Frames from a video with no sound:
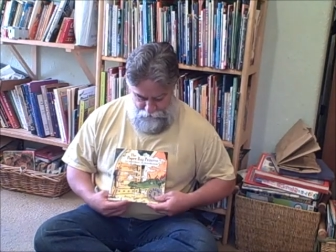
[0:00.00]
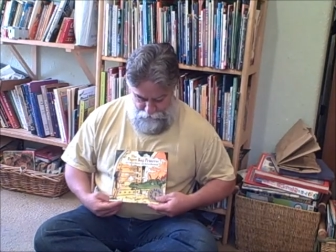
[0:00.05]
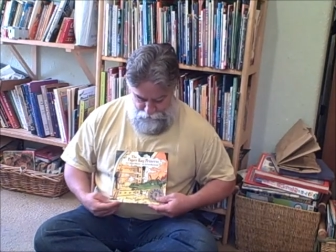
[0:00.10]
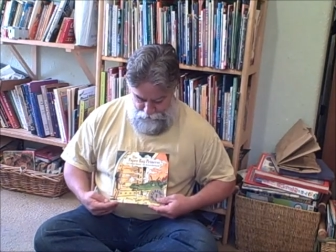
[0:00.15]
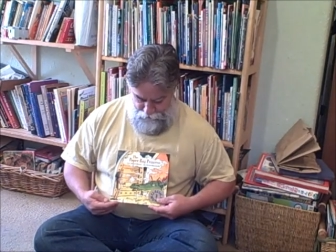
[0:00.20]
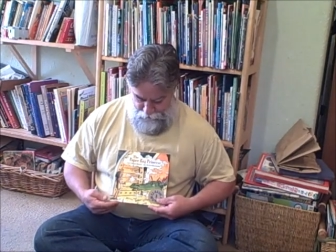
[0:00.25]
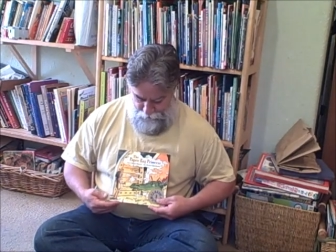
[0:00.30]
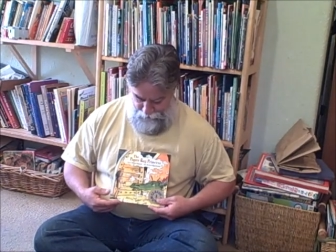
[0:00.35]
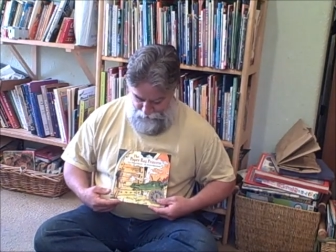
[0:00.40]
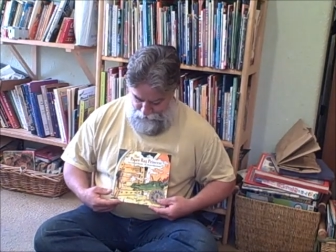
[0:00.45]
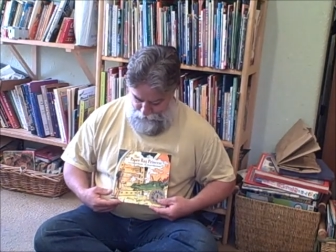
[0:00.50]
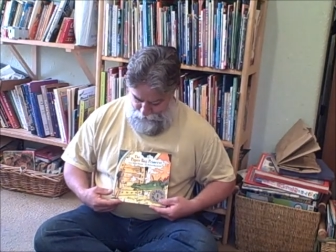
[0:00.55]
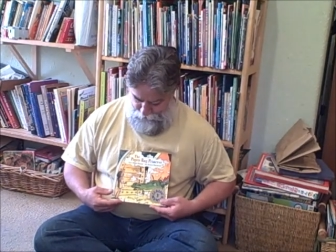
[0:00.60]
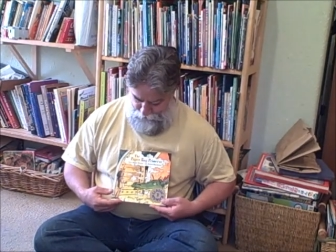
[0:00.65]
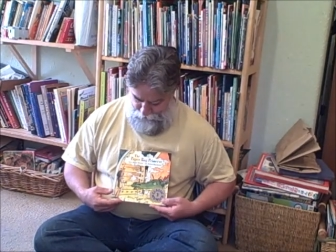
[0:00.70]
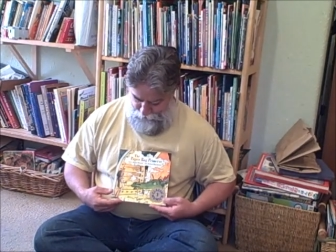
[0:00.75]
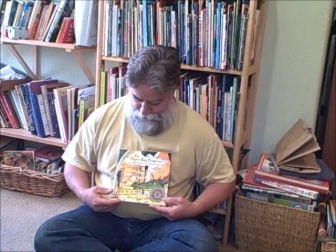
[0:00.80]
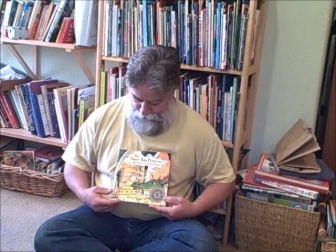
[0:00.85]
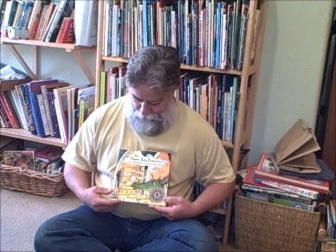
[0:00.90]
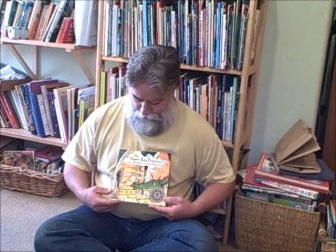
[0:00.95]
who drew the
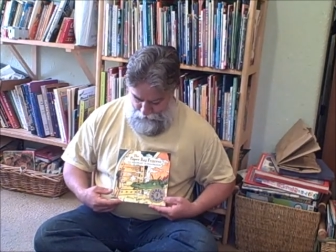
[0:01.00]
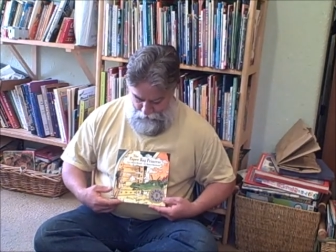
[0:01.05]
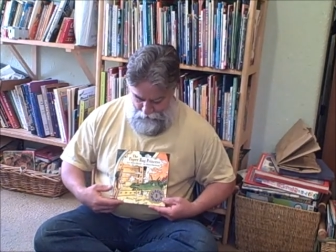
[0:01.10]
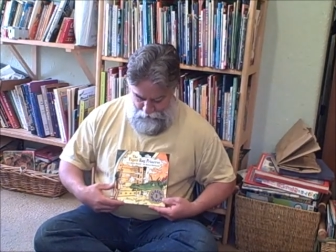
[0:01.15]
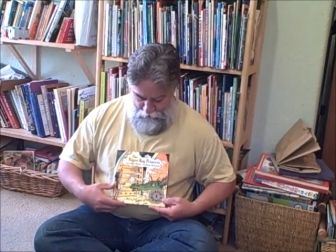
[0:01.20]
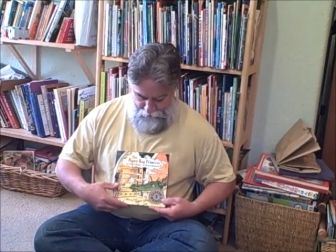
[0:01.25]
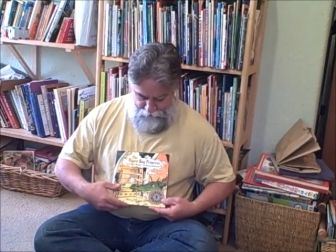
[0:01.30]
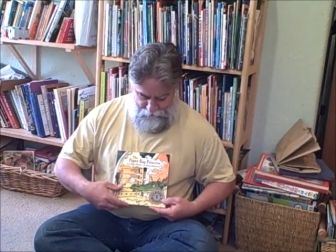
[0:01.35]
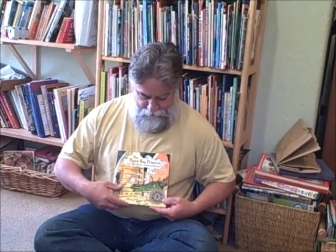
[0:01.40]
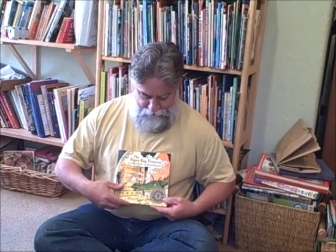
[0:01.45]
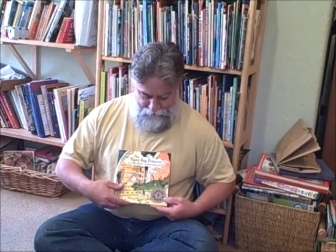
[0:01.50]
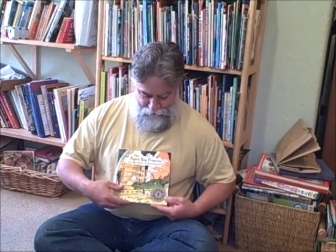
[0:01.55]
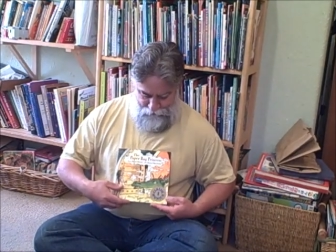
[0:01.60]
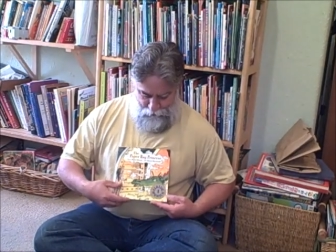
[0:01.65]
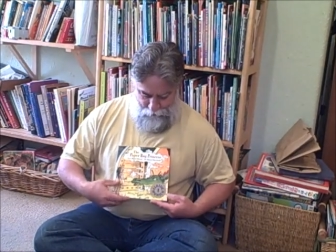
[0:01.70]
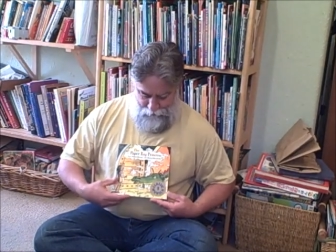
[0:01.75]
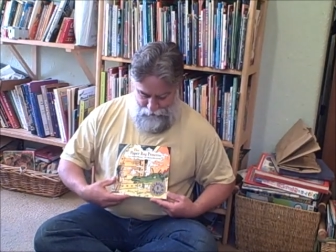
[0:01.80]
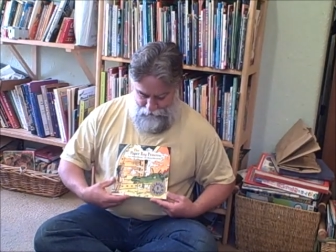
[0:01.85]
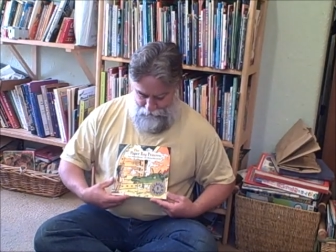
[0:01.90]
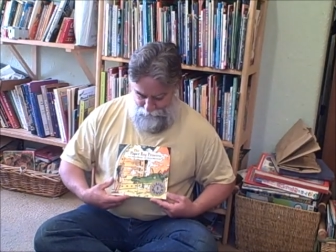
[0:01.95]
pictures. So let's
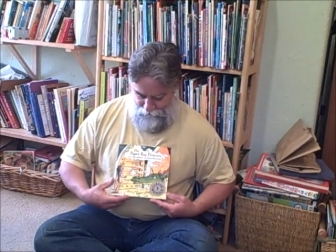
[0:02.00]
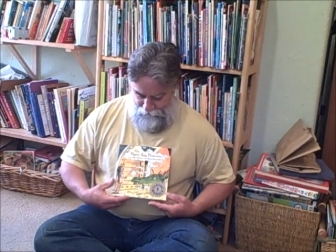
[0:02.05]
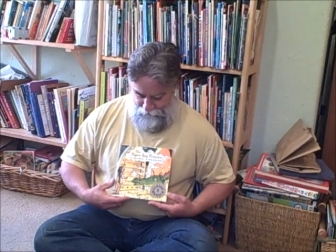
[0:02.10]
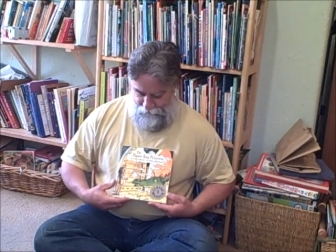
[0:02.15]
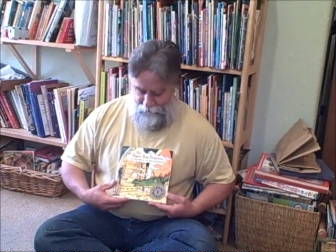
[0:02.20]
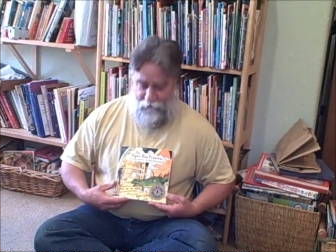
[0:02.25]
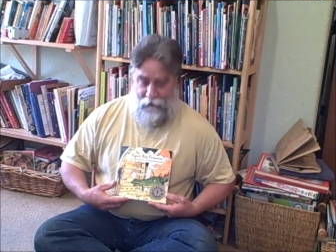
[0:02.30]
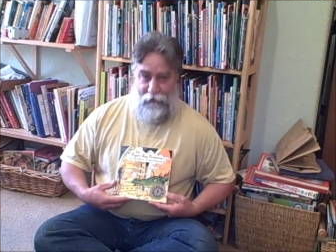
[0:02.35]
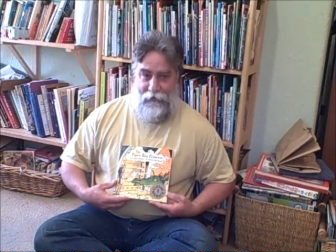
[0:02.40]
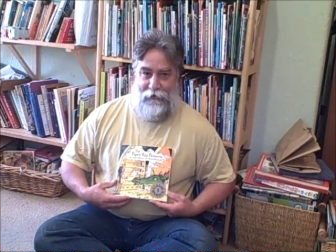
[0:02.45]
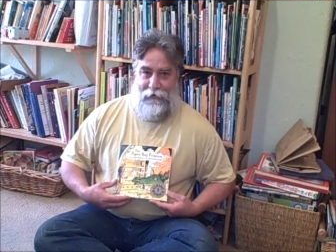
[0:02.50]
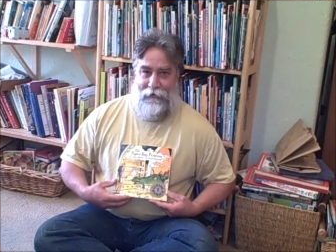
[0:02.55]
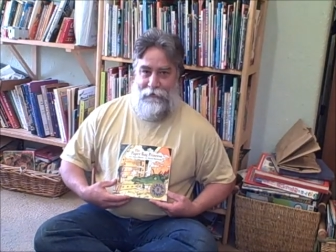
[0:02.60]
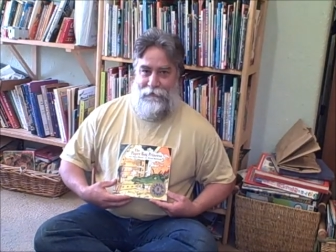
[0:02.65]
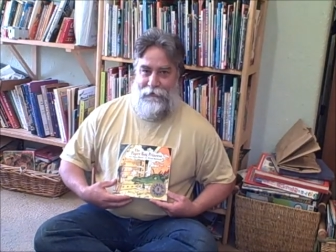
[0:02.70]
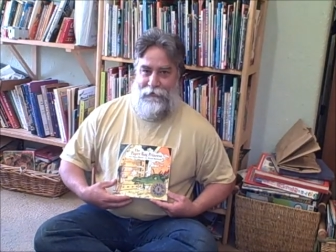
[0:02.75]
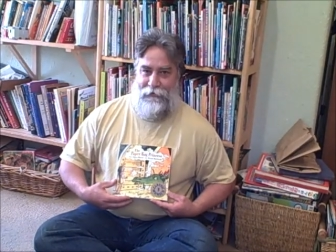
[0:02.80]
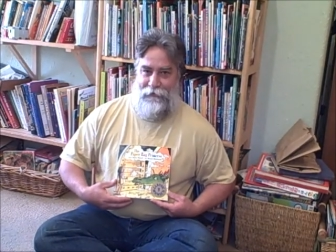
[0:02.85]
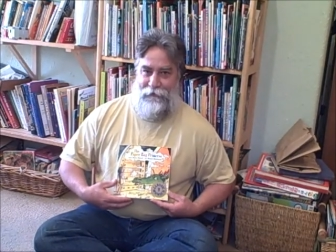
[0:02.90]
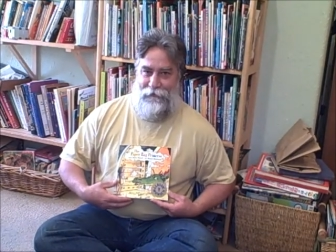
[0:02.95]
open up this front
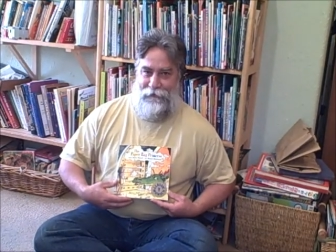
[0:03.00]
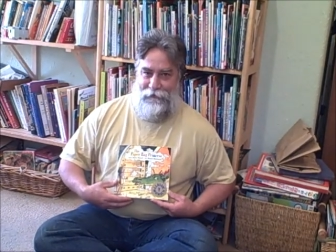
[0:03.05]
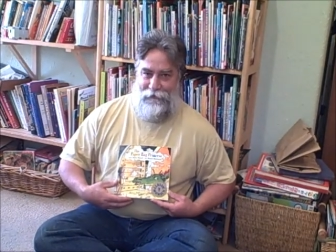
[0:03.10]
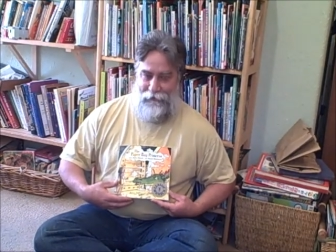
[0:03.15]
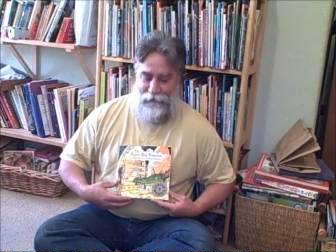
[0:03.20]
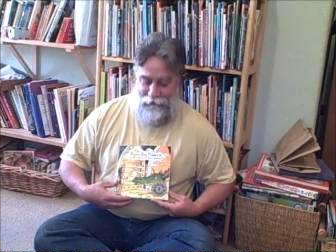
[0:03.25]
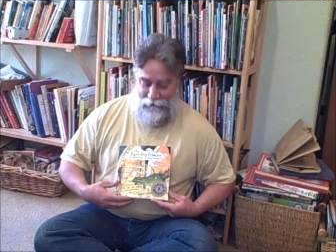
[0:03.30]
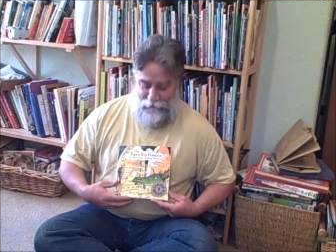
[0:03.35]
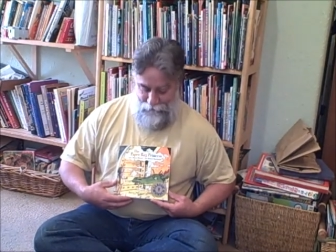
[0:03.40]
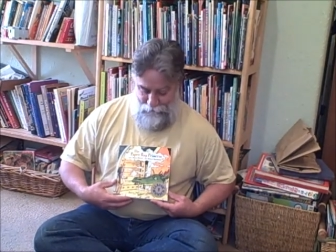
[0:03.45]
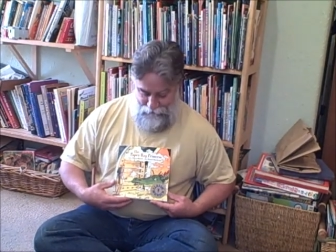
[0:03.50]
cover and see